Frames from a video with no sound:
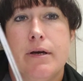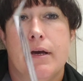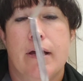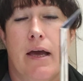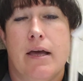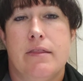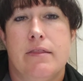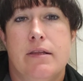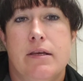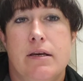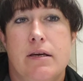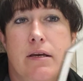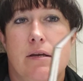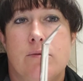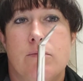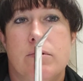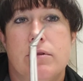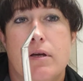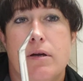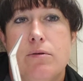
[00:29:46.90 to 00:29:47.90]
And then
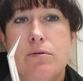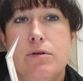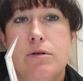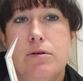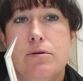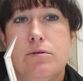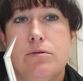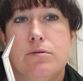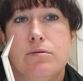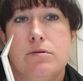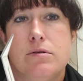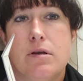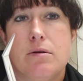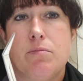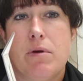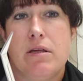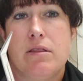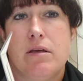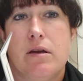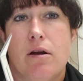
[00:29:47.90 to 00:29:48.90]
what they would use, they'd
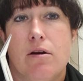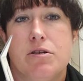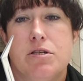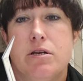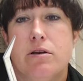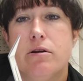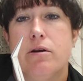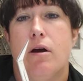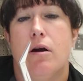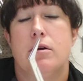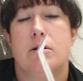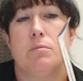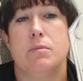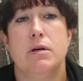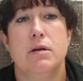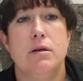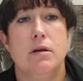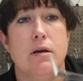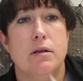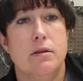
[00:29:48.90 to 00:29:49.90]
make the
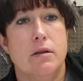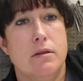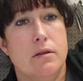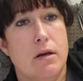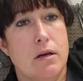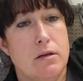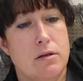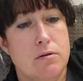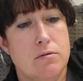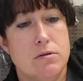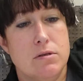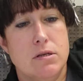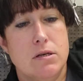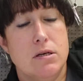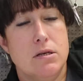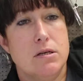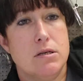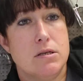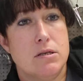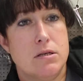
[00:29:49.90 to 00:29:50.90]
arteriotomy, and then they'd use
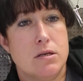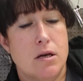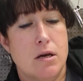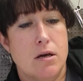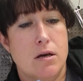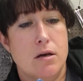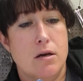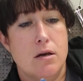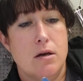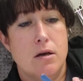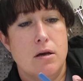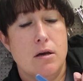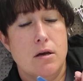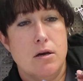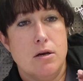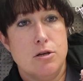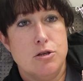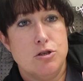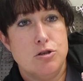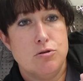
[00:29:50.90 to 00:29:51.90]
this
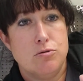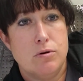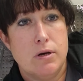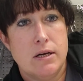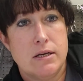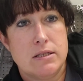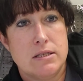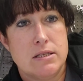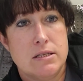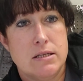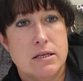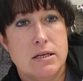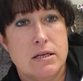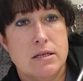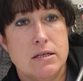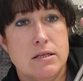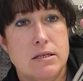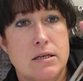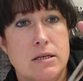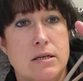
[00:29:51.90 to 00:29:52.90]
to
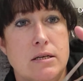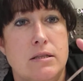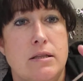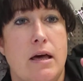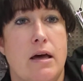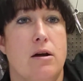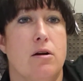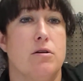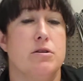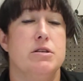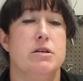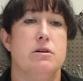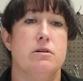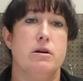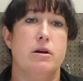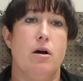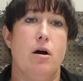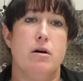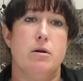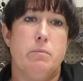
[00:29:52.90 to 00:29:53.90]
extend that
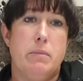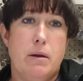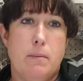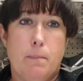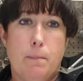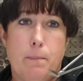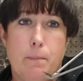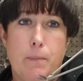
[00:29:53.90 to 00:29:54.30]
arteriotomy.